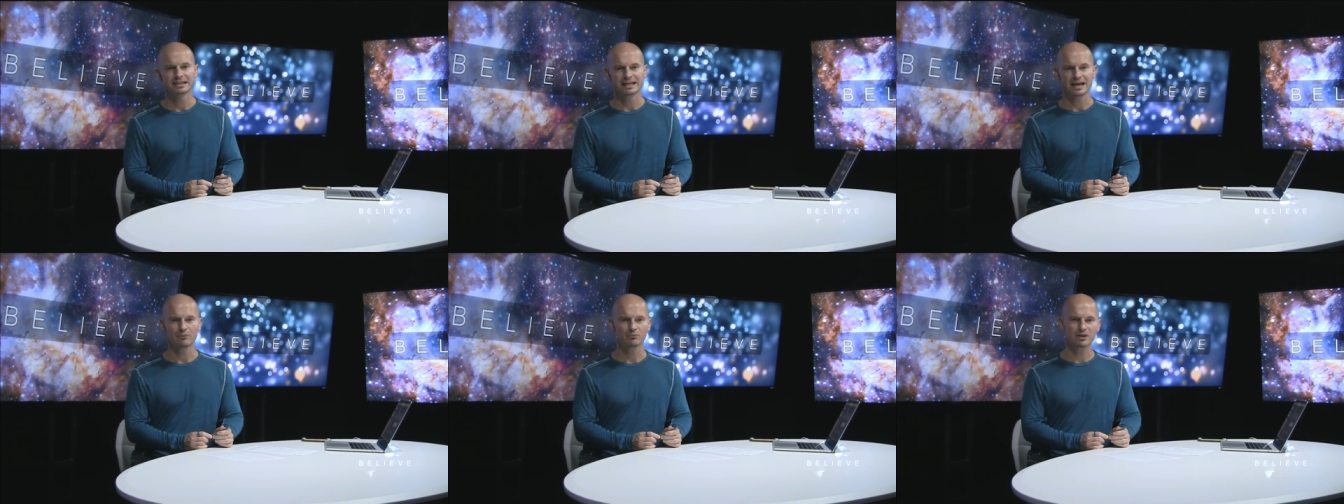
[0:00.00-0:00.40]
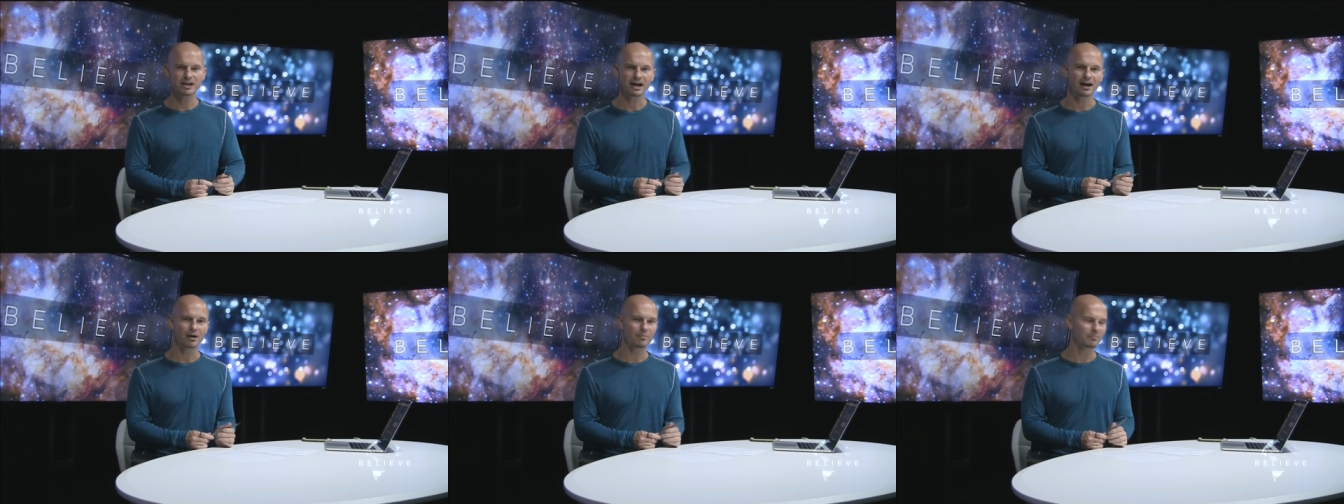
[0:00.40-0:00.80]
Can we
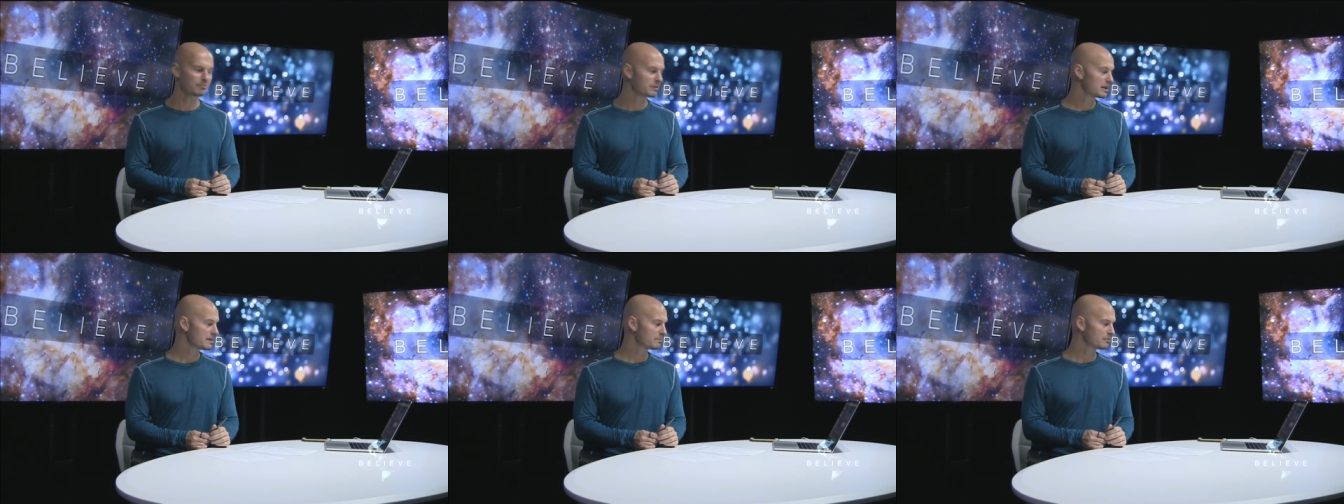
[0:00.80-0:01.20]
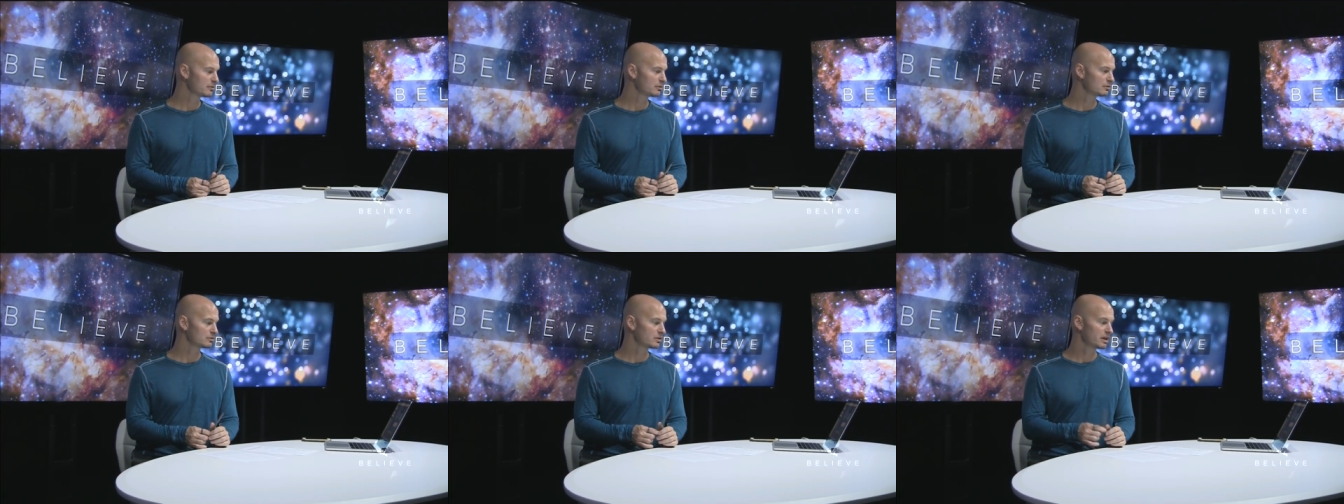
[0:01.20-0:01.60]
help
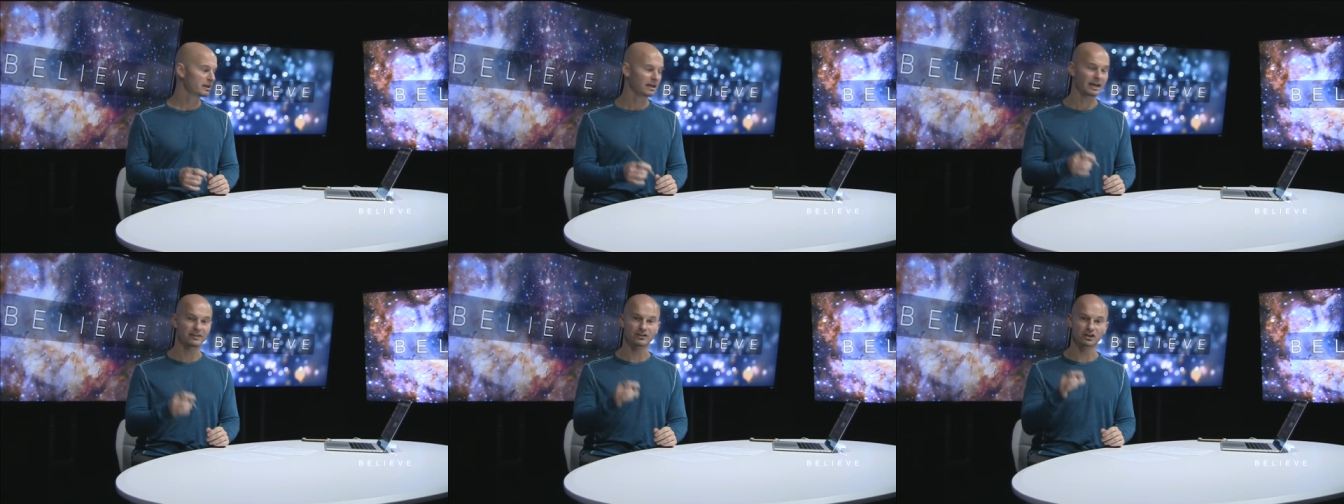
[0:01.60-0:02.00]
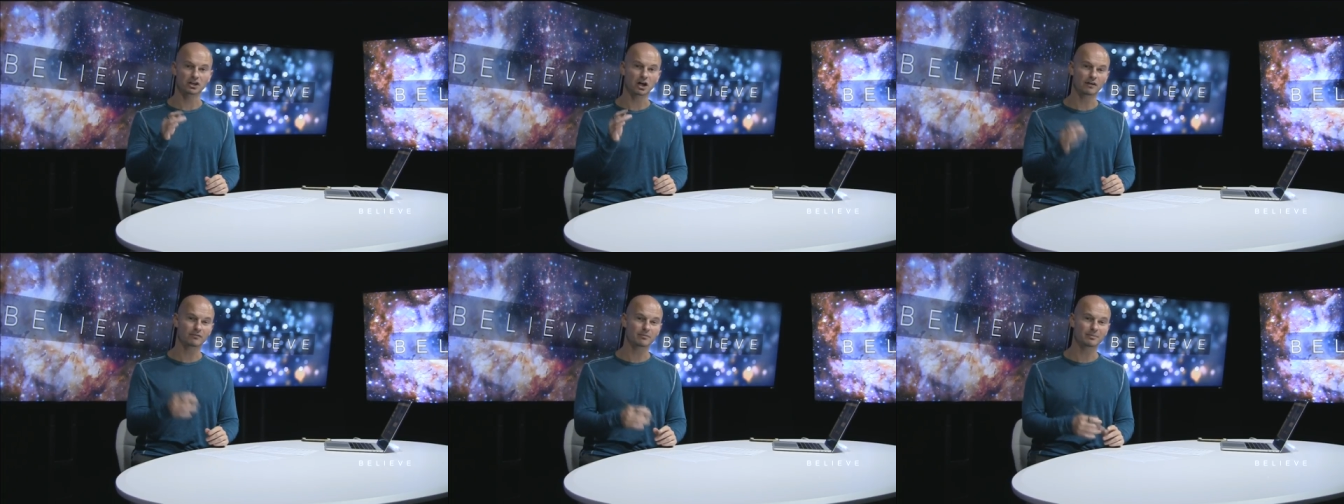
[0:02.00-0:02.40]
people and the
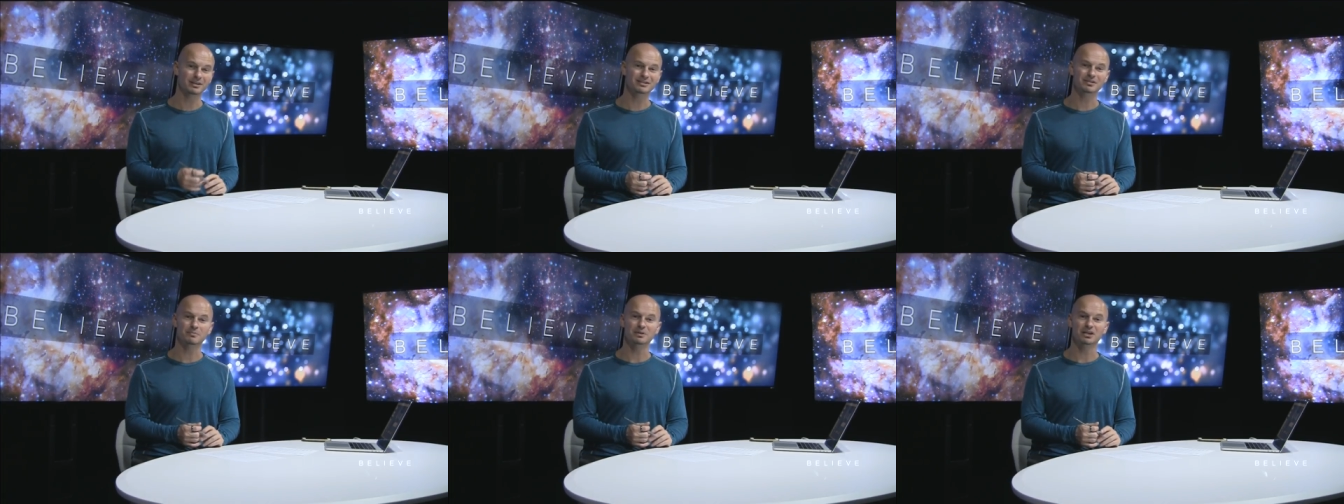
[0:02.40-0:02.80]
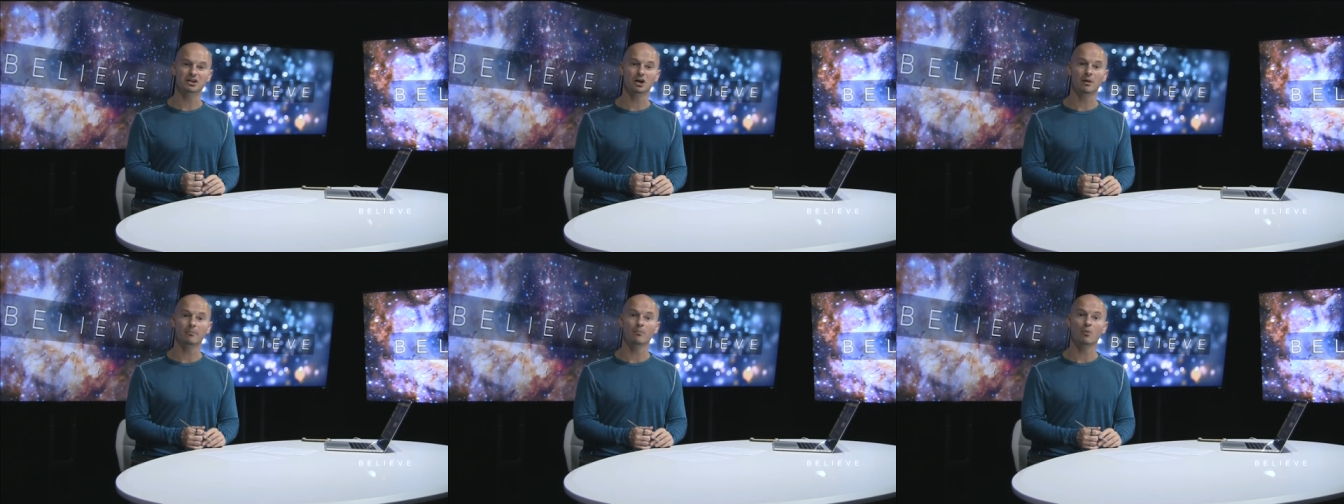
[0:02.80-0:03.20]
government to
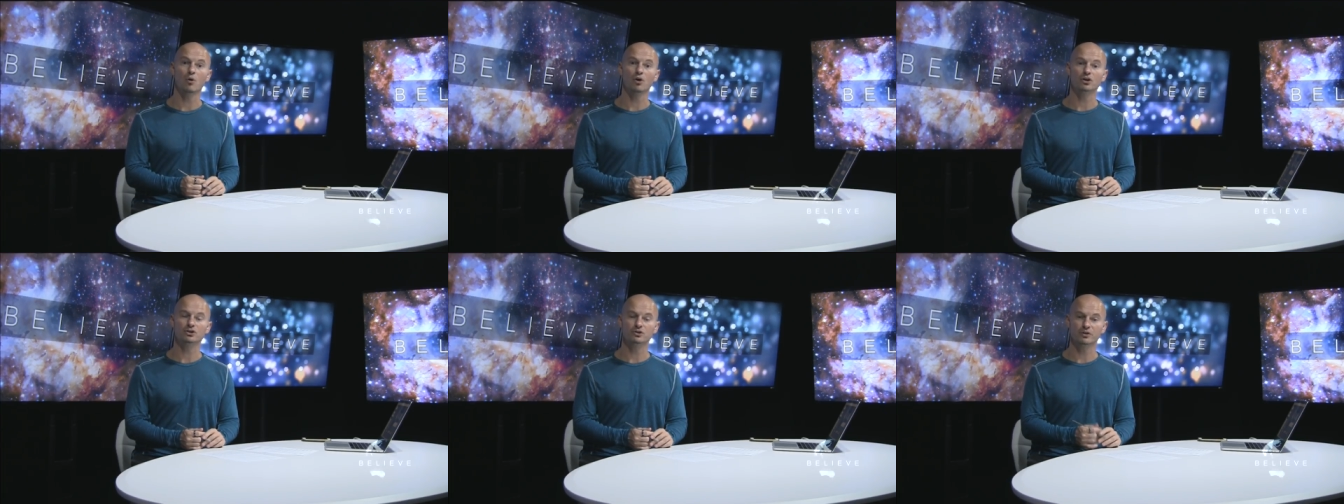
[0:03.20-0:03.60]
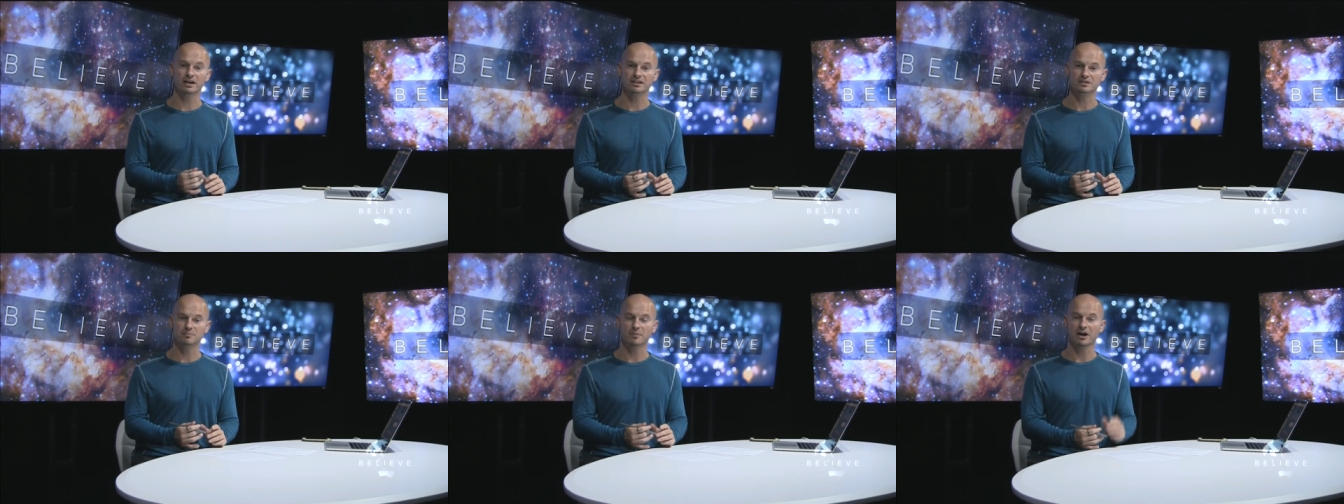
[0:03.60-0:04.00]
become more
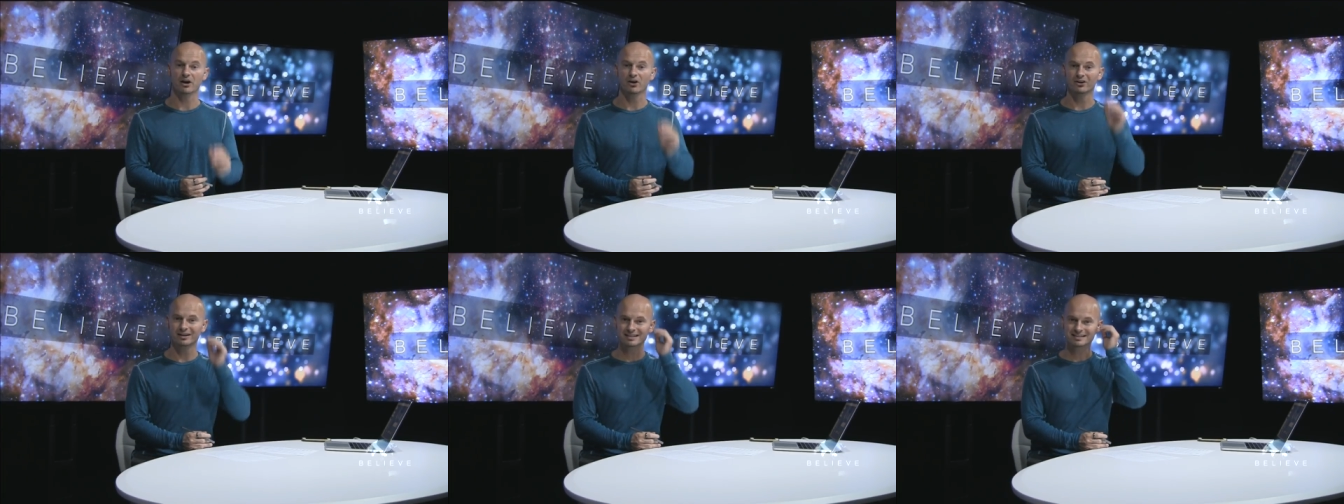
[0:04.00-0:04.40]
transparent?